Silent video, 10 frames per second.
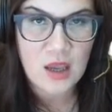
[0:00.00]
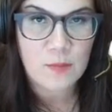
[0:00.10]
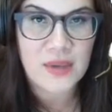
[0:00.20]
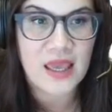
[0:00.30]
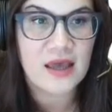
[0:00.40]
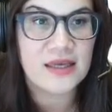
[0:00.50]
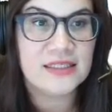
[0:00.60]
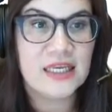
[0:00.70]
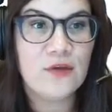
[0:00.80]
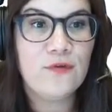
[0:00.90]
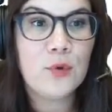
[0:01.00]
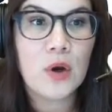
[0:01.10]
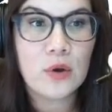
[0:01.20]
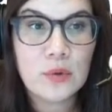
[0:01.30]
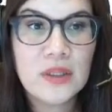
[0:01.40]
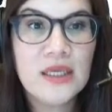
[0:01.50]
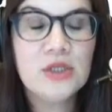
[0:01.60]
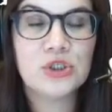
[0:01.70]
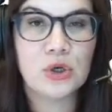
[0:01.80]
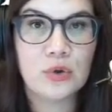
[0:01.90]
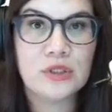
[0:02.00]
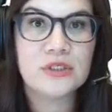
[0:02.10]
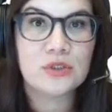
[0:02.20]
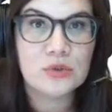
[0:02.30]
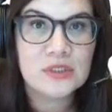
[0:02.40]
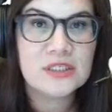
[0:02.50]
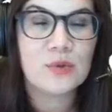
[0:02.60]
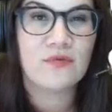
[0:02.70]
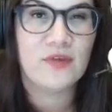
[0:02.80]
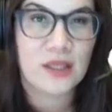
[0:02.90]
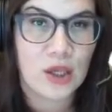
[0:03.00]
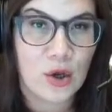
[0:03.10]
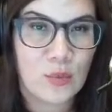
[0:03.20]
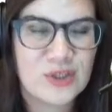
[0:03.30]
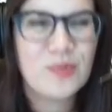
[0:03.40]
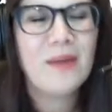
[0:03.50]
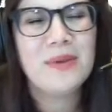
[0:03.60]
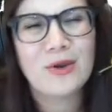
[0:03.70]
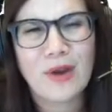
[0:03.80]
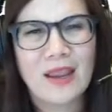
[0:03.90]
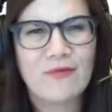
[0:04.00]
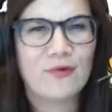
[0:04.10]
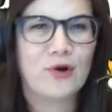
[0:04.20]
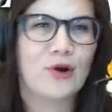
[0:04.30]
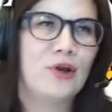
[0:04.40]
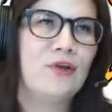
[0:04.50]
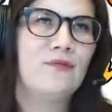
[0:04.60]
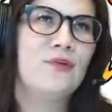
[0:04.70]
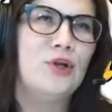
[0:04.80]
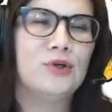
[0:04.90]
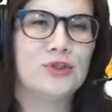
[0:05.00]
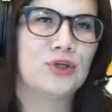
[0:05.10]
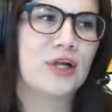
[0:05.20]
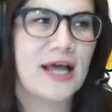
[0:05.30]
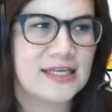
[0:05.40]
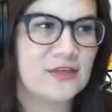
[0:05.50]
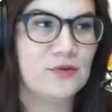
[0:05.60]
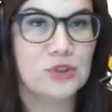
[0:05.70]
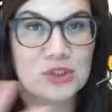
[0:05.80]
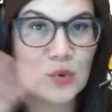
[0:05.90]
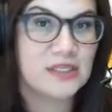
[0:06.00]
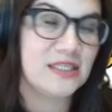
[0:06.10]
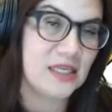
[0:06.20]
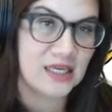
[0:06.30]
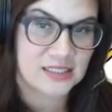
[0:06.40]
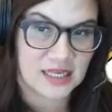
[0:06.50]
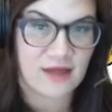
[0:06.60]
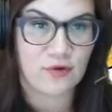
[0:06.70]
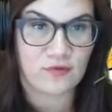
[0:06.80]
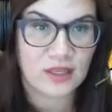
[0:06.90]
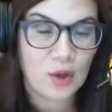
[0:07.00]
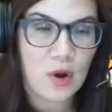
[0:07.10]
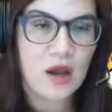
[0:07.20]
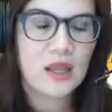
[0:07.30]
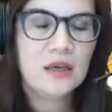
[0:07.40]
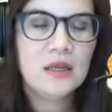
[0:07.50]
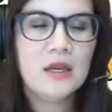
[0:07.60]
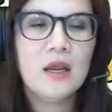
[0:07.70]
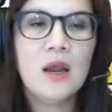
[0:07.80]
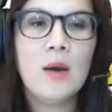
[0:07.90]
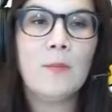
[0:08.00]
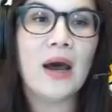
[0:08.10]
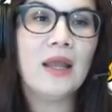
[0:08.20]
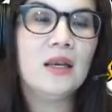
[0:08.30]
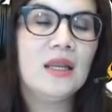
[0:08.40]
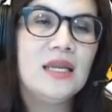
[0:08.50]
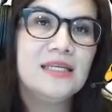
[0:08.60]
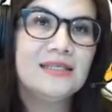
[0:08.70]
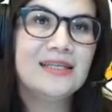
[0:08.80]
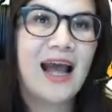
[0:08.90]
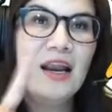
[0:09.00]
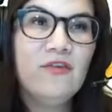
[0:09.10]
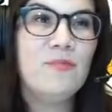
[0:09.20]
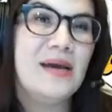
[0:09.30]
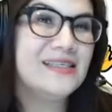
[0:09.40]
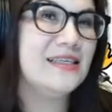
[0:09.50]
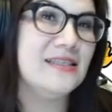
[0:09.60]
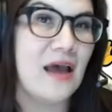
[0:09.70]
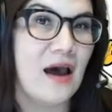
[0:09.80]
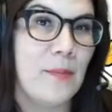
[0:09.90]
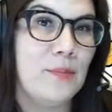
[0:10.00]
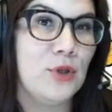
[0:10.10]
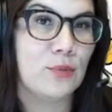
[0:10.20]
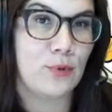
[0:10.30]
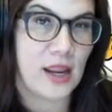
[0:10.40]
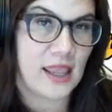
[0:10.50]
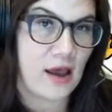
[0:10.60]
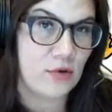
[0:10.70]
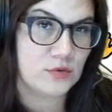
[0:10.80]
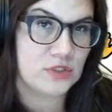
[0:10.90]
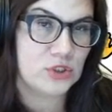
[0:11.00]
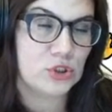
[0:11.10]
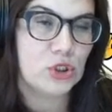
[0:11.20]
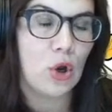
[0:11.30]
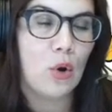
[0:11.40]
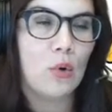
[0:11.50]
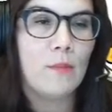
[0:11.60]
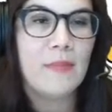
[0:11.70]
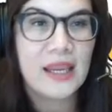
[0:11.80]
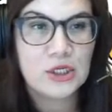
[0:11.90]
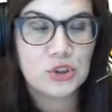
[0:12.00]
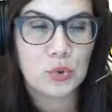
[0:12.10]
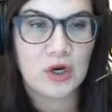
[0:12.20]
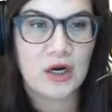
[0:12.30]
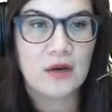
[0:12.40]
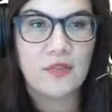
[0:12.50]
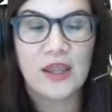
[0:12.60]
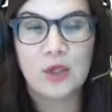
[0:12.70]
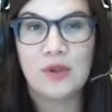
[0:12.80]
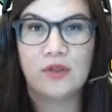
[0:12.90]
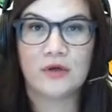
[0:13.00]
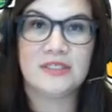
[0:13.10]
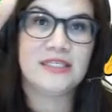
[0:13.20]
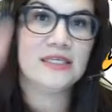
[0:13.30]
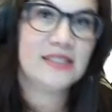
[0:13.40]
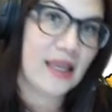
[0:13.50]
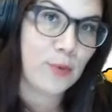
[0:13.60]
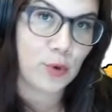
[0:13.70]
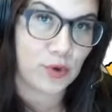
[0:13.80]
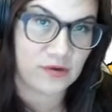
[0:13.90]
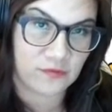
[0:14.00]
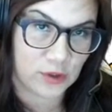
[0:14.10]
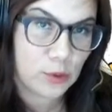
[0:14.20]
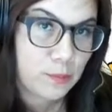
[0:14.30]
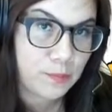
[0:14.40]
Because if you only show the students with video, which might be great for, you know, during your class if you just want to see the kids that have their video on, but it kind of messes up your breakouts. So make sure that you either disable grid view,